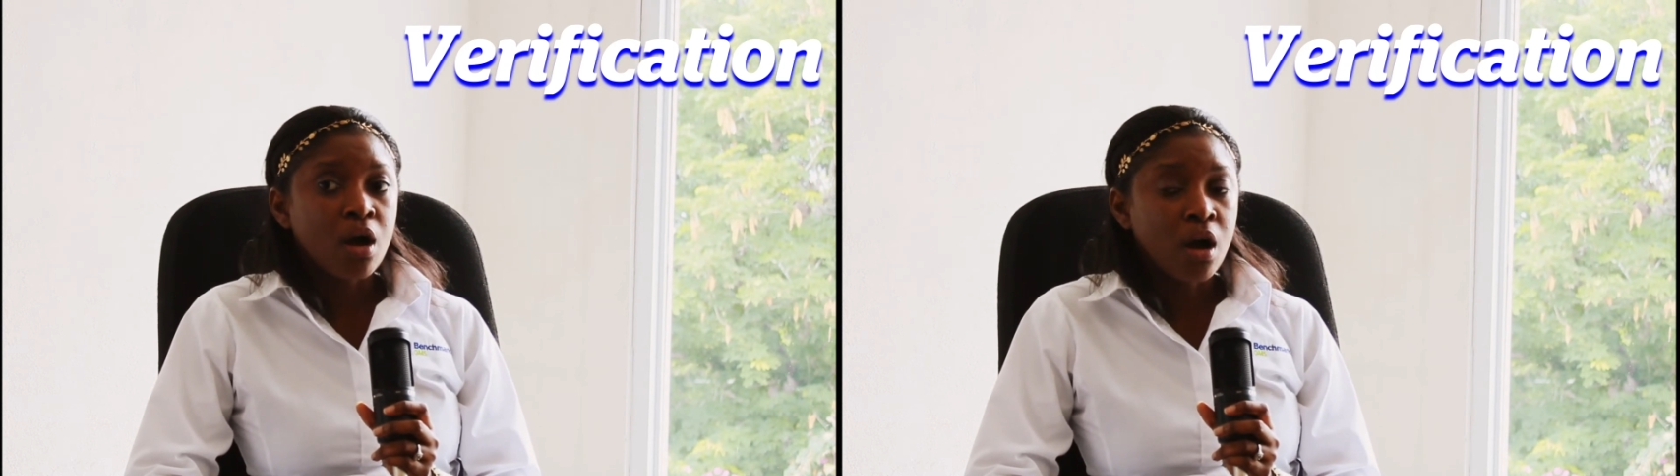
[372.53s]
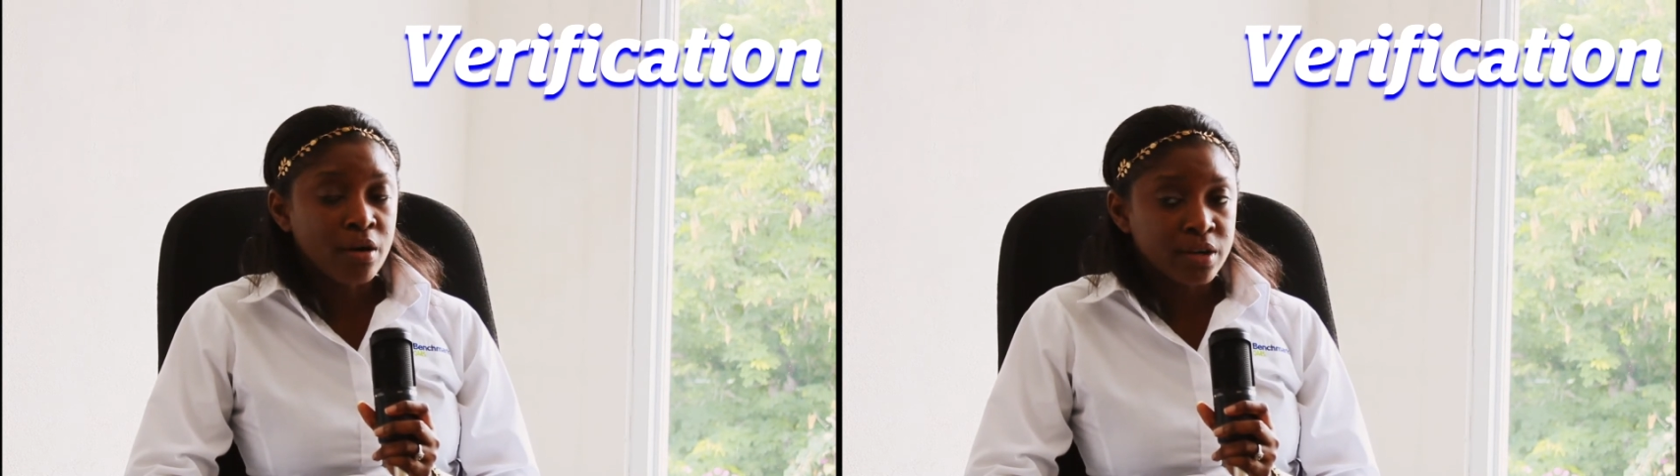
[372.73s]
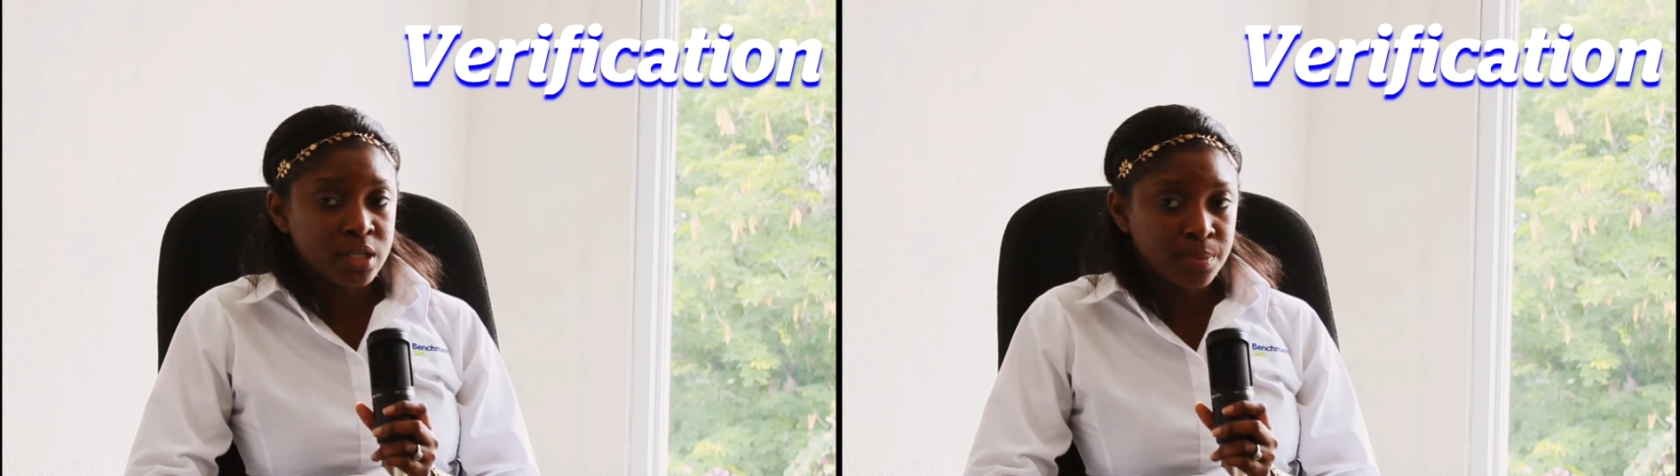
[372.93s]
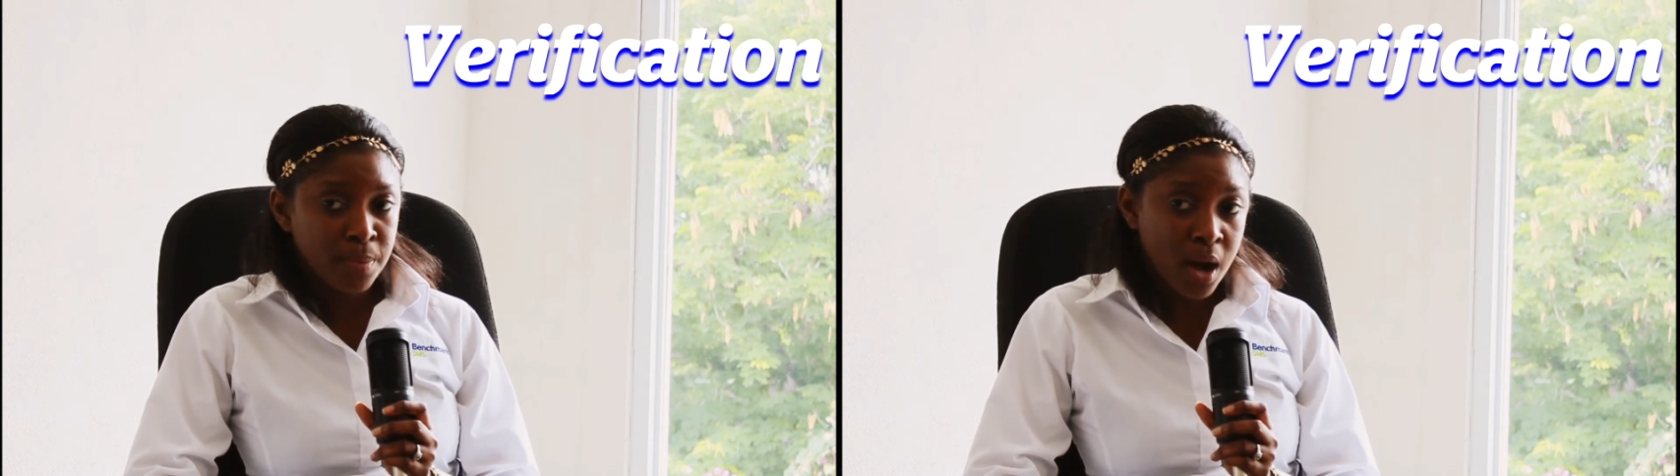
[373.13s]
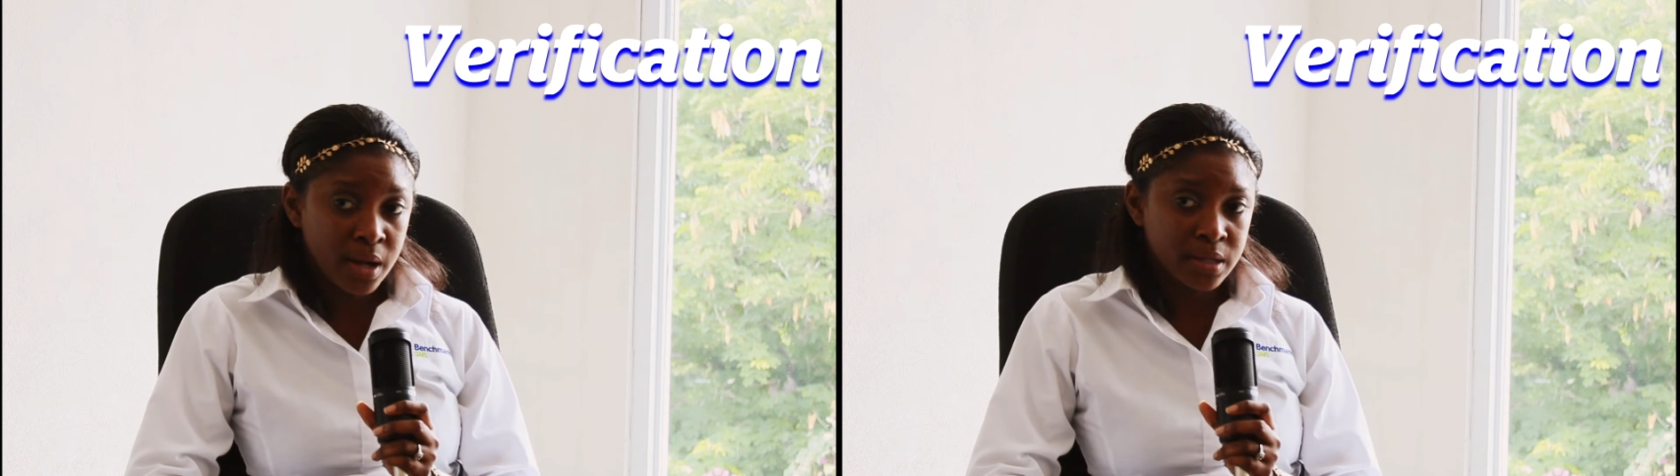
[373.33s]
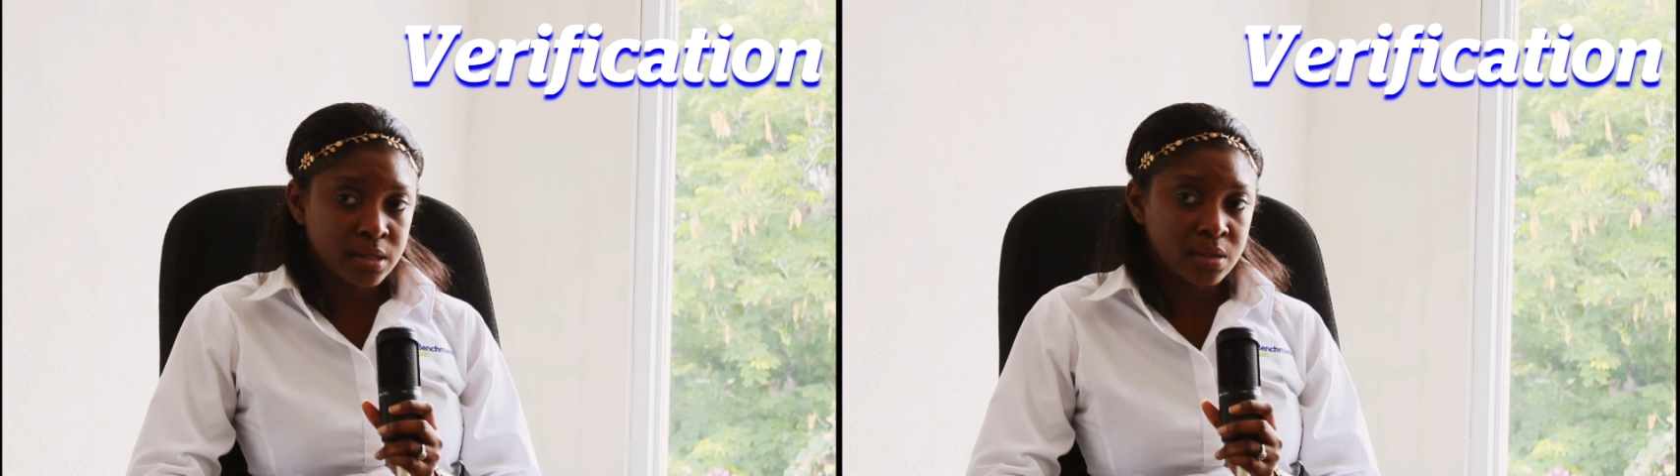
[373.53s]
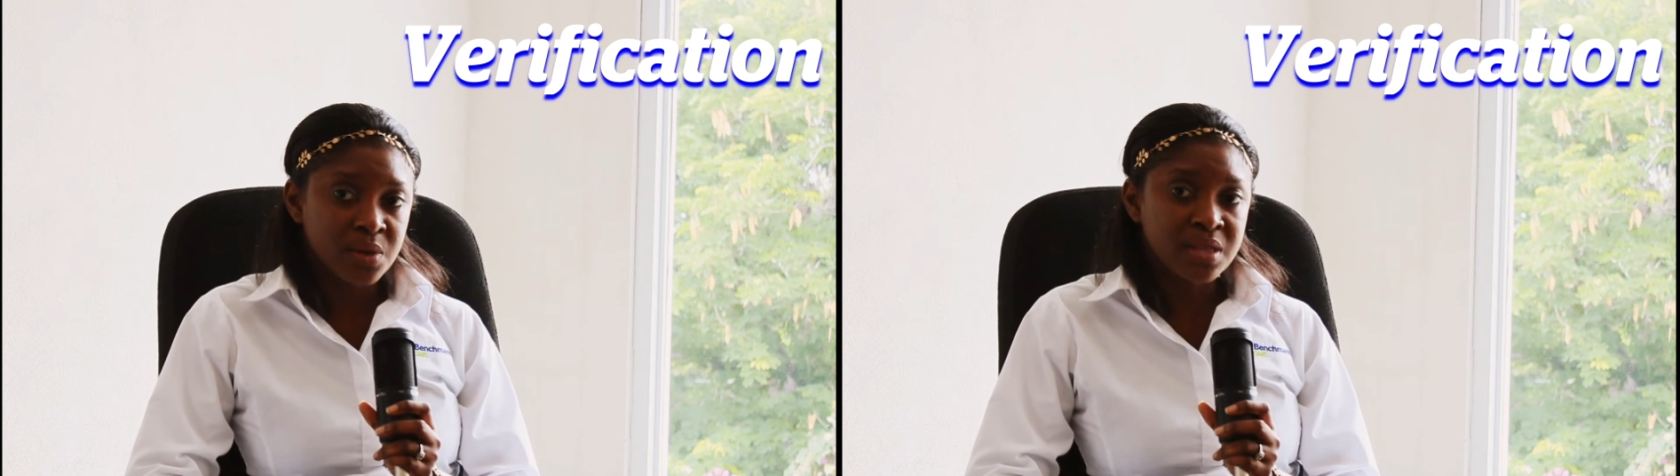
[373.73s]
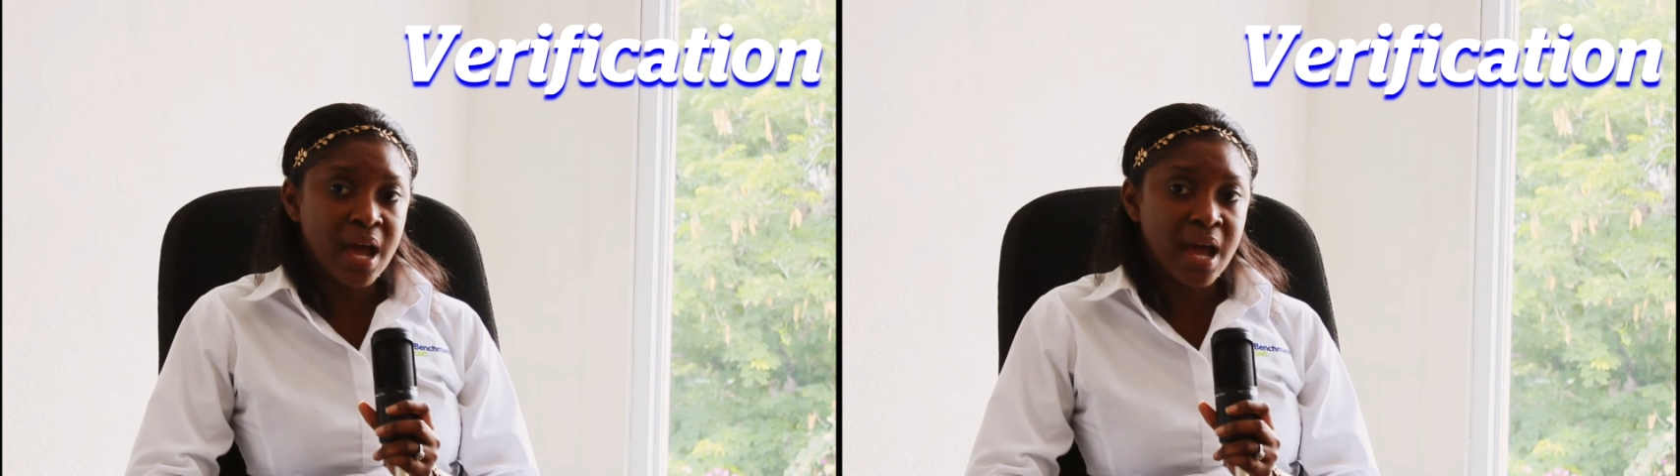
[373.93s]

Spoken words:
corresponds with